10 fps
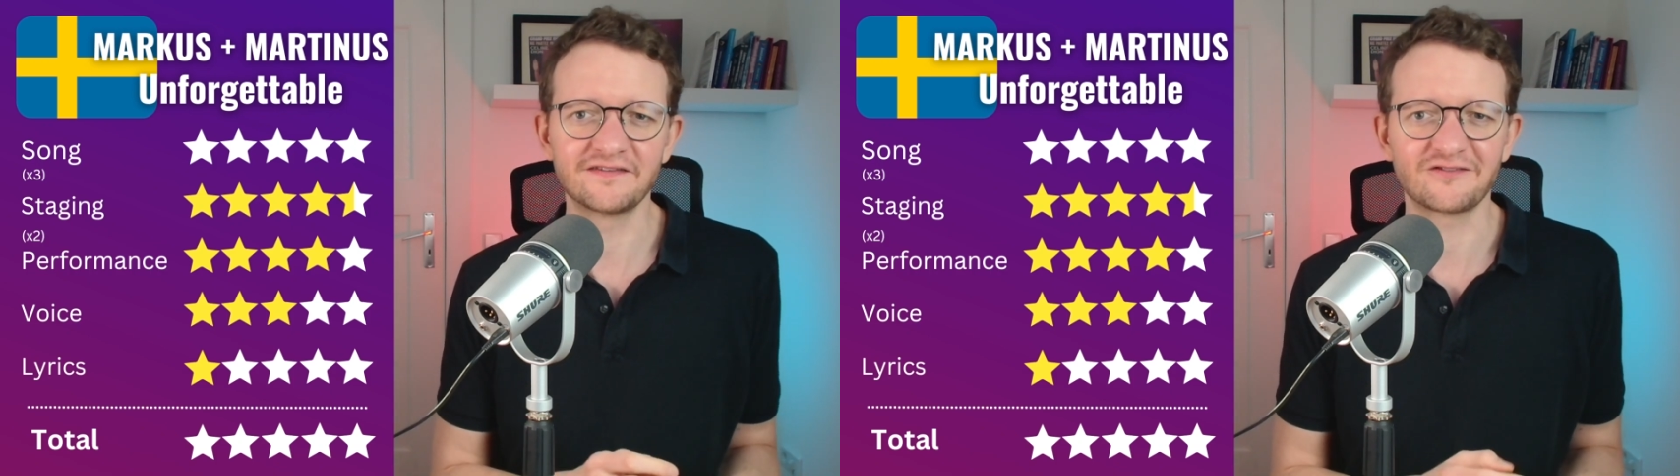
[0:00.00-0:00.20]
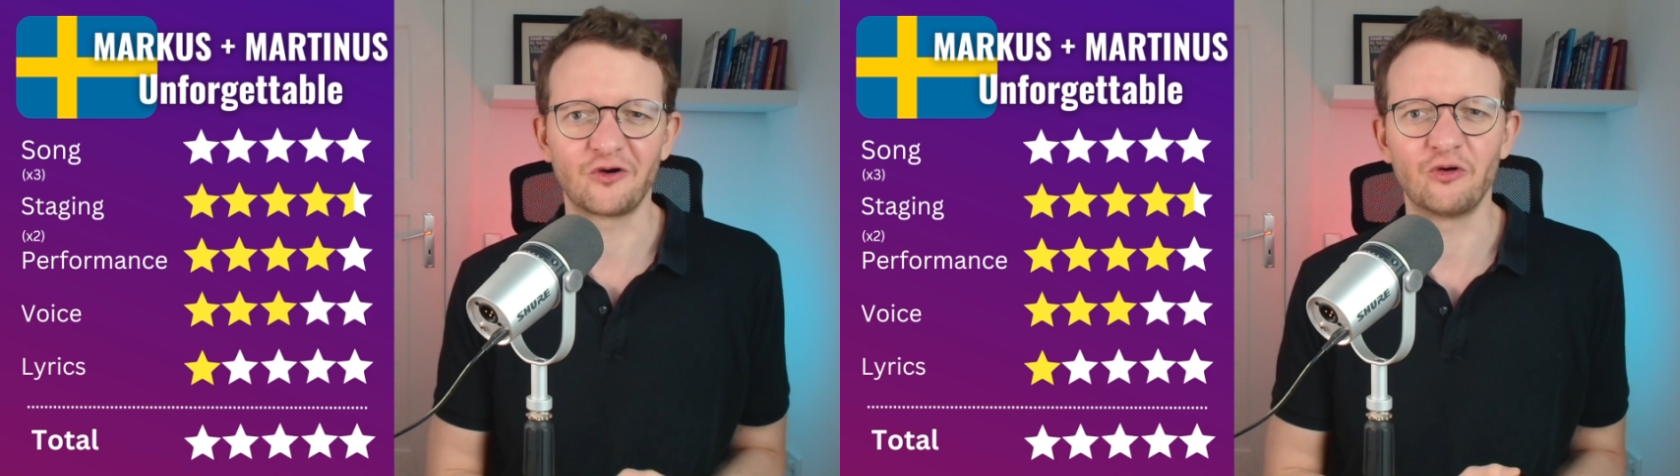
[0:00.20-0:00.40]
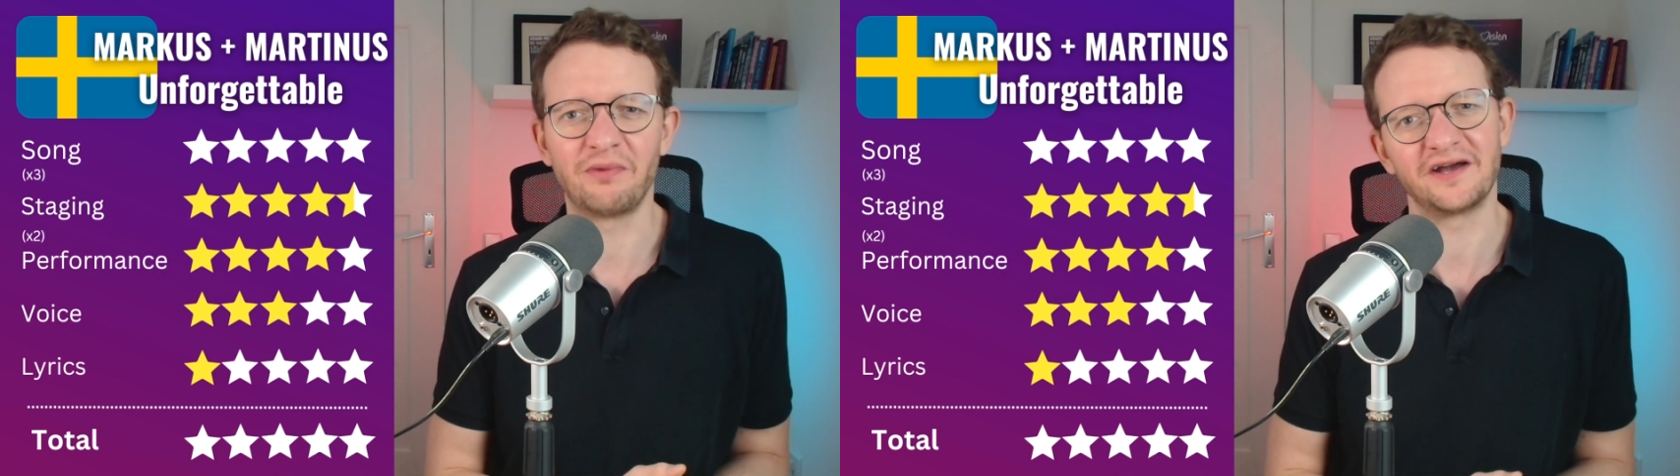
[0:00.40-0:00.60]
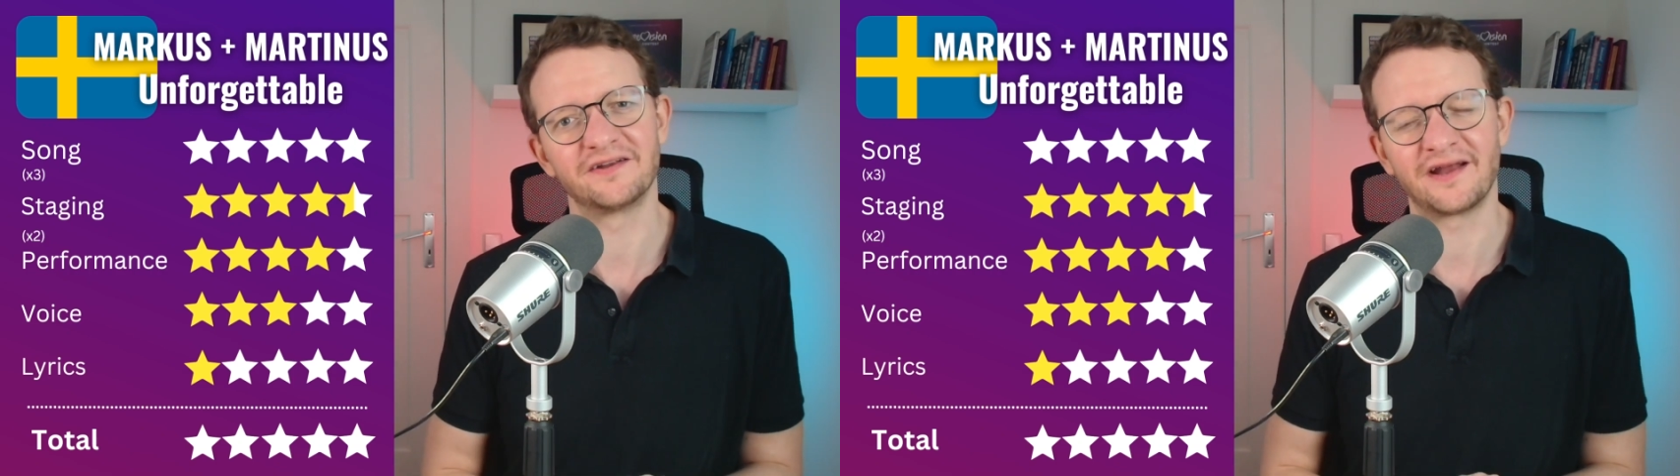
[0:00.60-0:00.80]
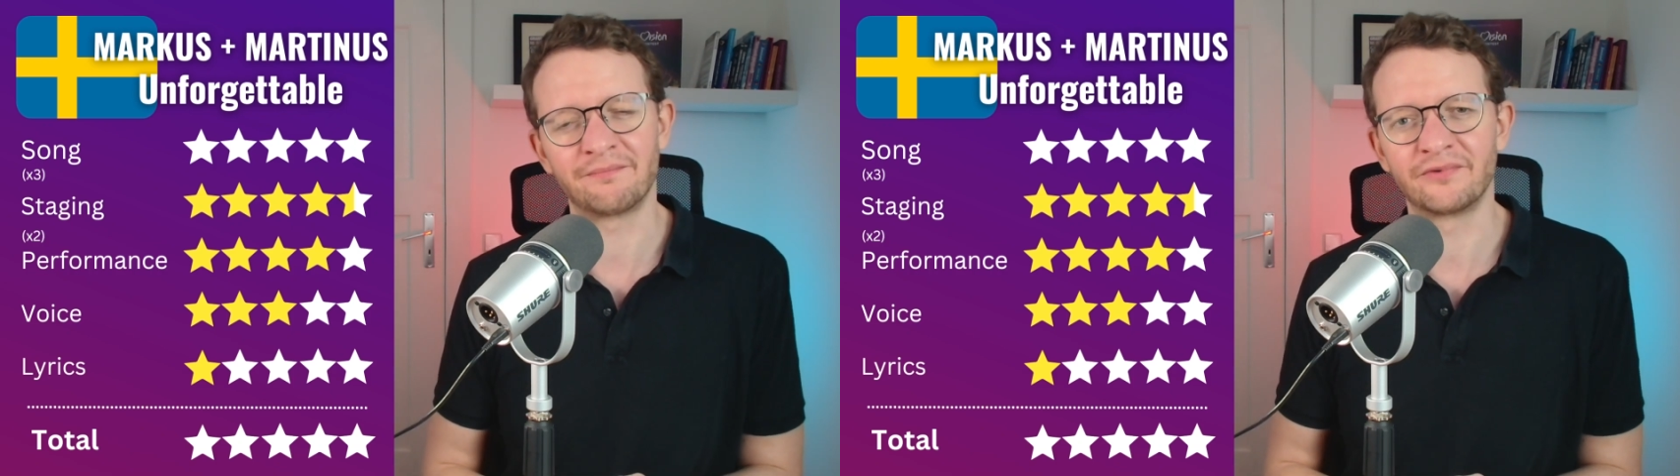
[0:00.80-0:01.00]
so by the
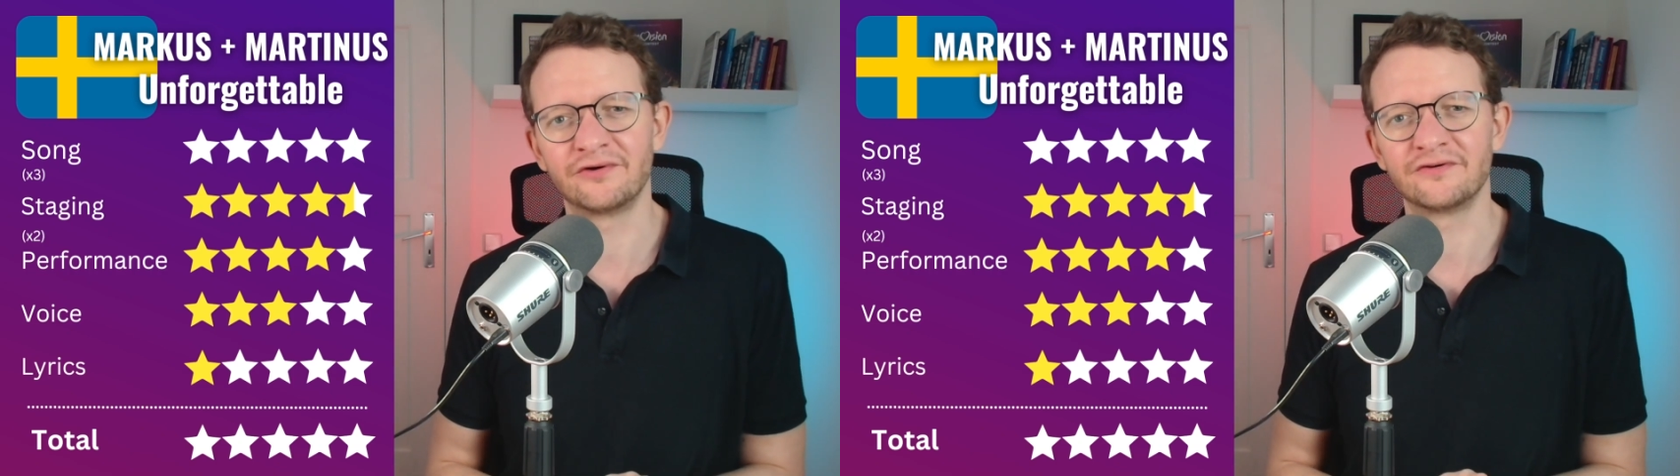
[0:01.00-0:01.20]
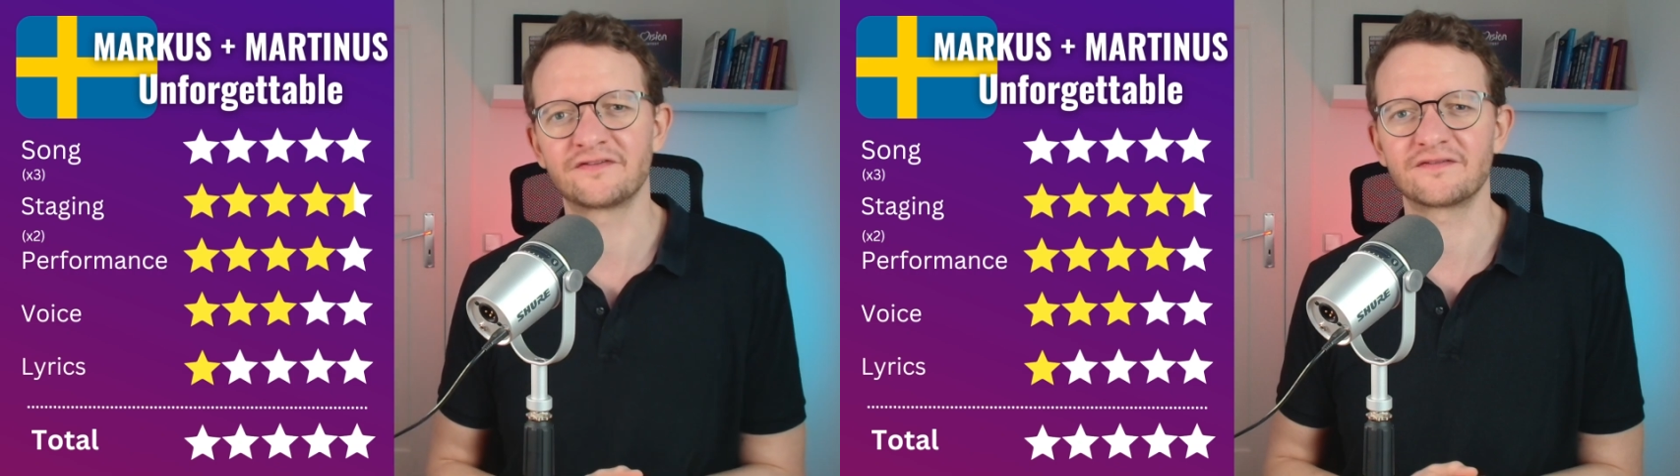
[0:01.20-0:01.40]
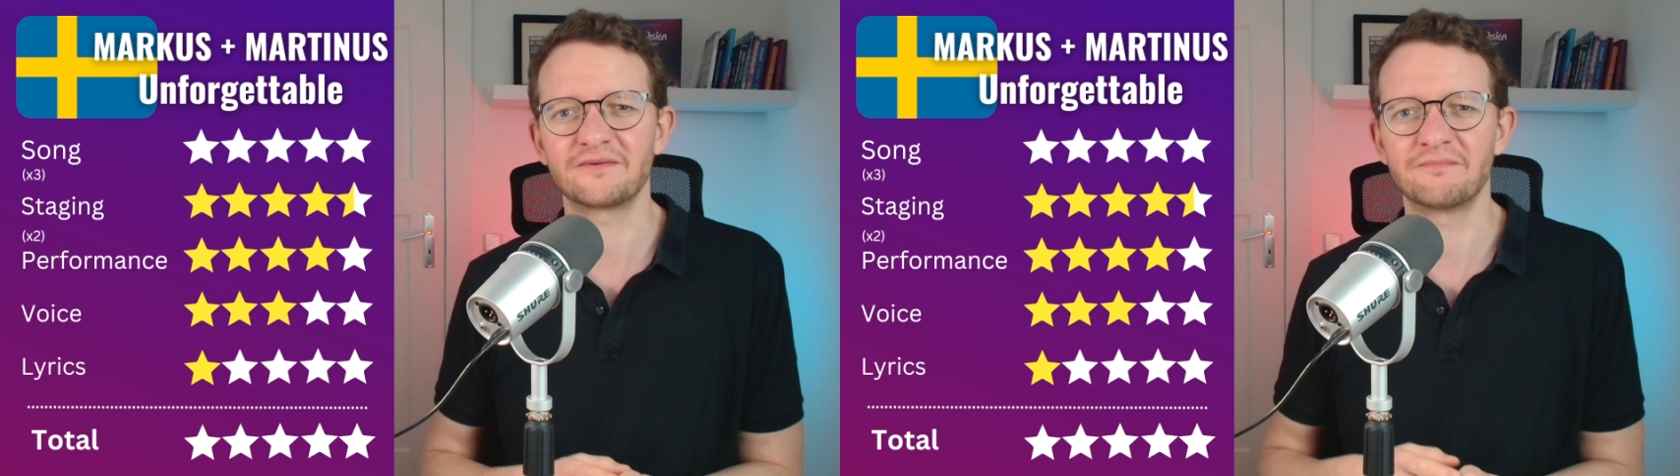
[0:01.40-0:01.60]
numbers